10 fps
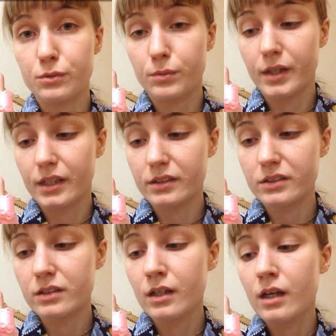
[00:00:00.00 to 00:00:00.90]

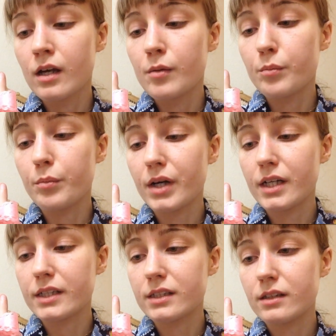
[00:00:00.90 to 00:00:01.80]
rings,
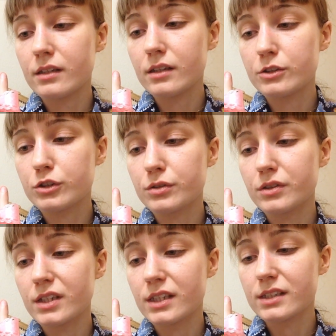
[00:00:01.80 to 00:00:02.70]
but the
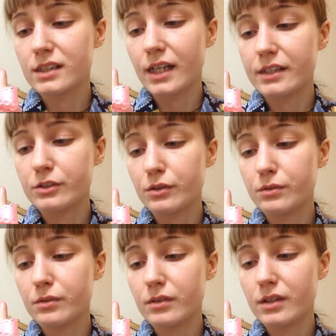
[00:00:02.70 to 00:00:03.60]
truth is I
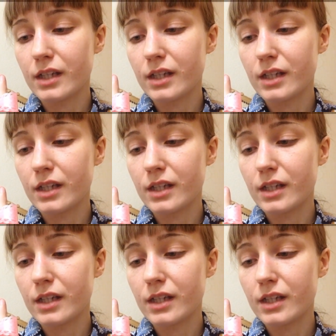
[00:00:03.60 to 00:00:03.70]
don't